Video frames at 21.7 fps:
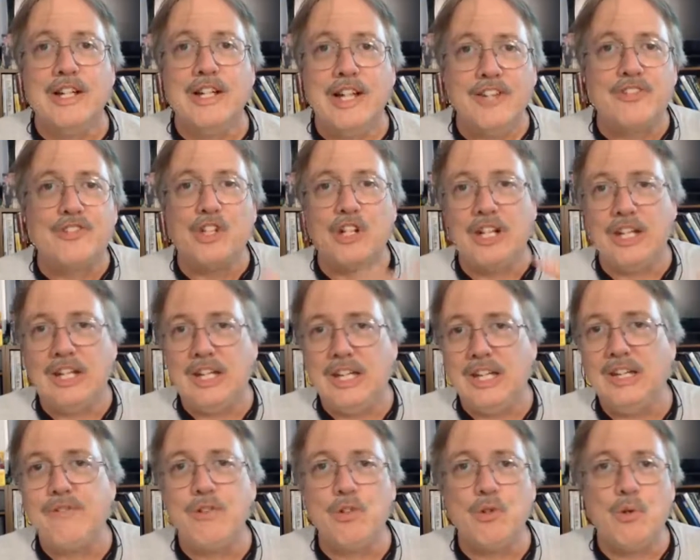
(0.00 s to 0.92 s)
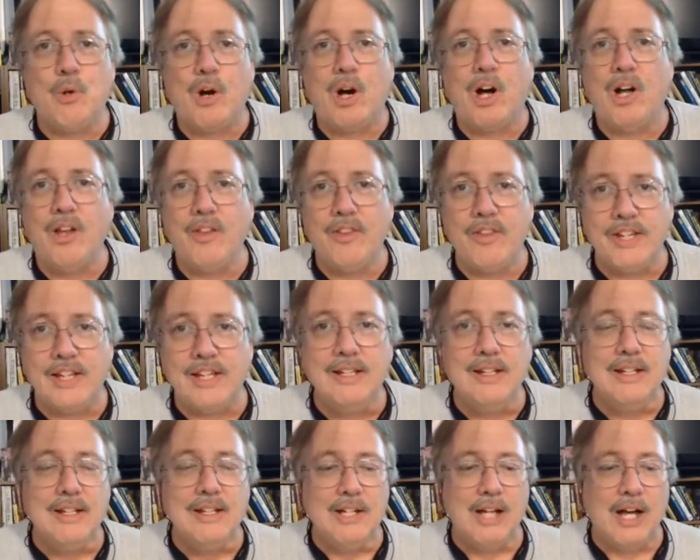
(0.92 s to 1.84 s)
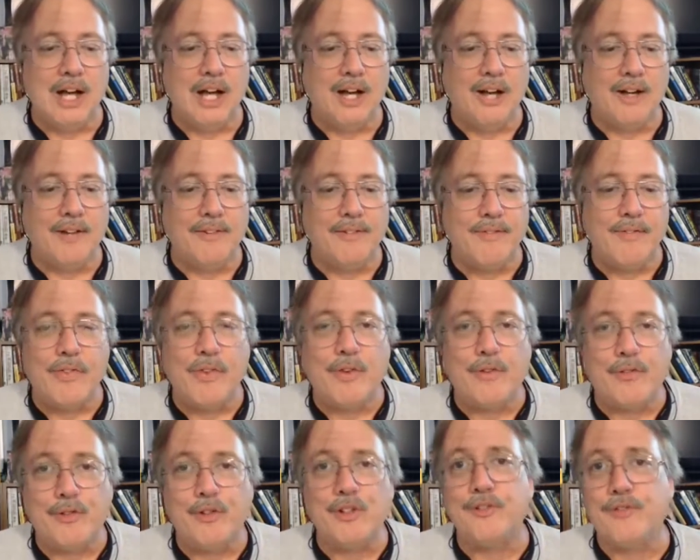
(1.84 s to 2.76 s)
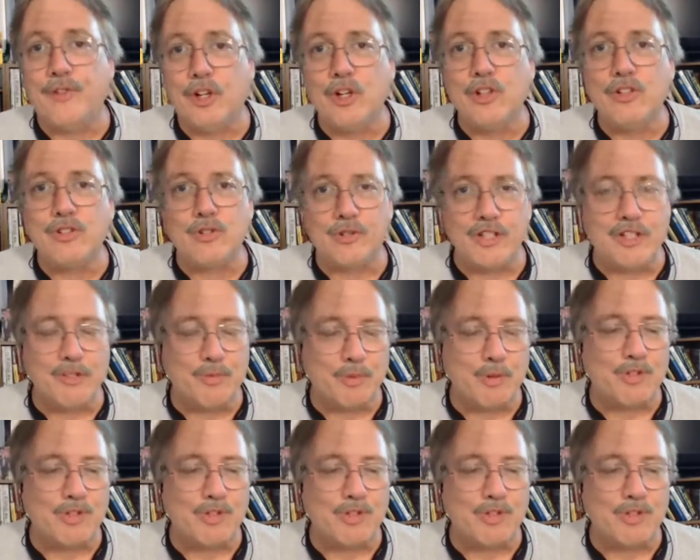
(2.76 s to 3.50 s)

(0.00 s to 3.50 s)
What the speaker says: It's going to give you all the friendversaries,